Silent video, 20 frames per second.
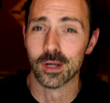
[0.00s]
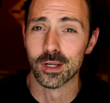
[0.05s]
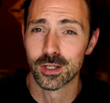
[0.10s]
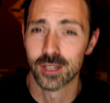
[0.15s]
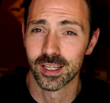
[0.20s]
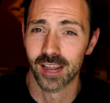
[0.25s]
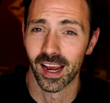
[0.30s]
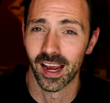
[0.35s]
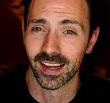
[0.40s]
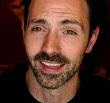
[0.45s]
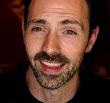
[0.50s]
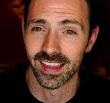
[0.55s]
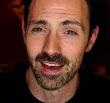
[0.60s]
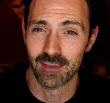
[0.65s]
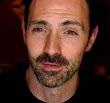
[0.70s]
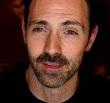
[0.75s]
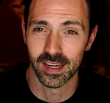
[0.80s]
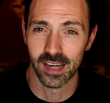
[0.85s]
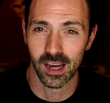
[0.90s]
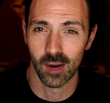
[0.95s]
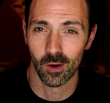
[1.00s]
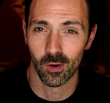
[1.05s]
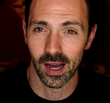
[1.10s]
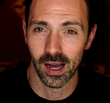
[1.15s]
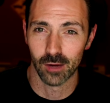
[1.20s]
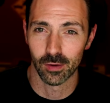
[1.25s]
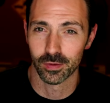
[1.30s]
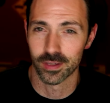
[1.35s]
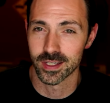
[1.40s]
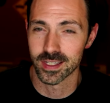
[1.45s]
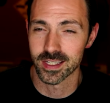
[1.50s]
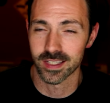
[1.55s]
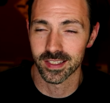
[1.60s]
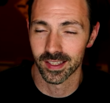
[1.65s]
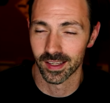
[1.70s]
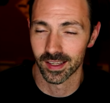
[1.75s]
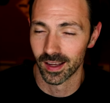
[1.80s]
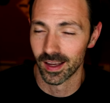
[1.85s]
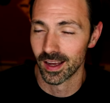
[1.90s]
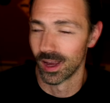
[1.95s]
check that video out for just
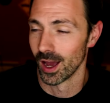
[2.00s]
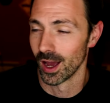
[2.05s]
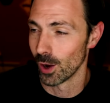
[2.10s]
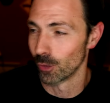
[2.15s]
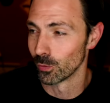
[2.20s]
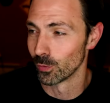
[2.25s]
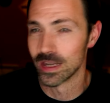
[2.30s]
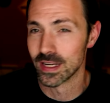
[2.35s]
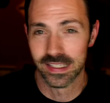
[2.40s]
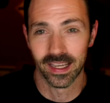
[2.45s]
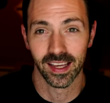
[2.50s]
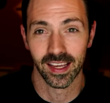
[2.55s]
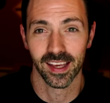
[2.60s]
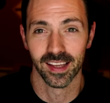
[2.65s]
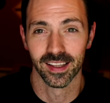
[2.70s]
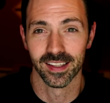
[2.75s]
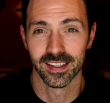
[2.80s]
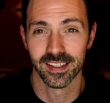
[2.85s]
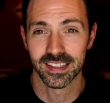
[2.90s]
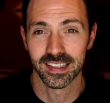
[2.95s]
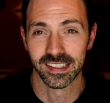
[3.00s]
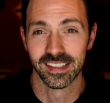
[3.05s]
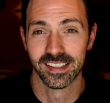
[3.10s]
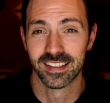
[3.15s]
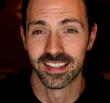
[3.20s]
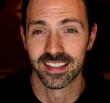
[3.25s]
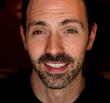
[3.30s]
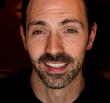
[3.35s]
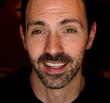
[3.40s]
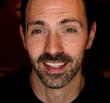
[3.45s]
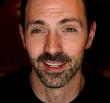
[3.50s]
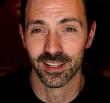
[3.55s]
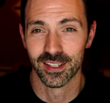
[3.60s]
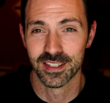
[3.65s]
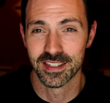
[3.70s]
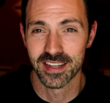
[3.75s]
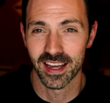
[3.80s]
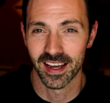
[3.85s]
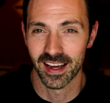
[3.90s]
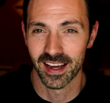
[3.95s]
a ridiculously silly
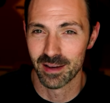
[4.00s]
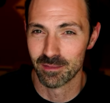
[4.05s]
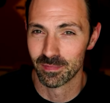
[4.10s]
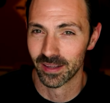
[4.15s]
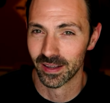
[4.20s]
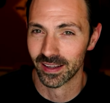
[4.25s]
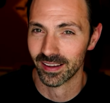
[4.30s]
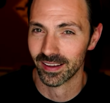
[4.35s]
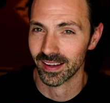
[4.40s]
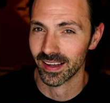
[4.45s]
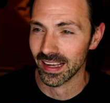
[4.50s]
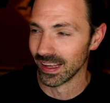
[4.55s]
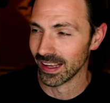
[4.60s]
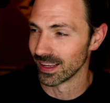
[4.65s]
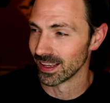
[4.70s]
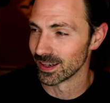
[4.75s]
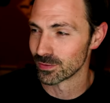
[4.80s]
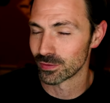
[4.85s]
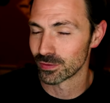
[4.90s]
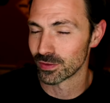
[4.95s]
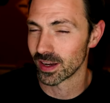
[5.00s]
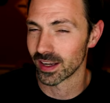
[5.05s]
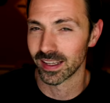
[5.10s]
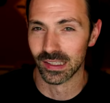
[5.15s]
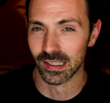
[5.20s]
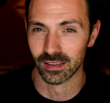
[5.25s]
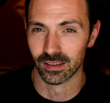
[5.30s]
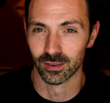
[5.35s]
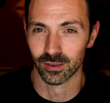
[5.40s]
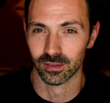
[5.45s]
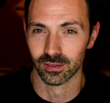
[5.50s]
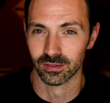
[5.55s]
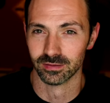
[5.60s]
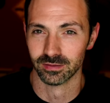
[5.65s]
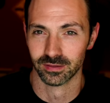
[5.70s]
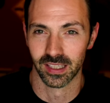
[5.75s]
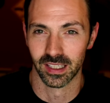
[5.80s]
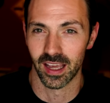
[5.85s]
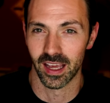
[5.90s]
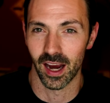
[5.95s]
good time and fucking
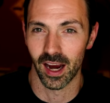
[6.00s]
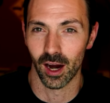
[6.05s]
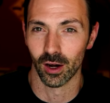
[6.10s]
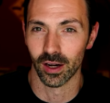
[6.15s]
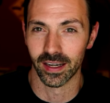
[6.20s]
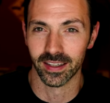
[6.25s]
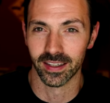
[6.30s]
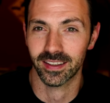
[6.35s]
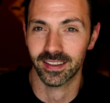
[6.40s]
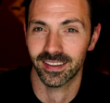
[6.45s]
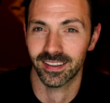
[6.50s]
Gary.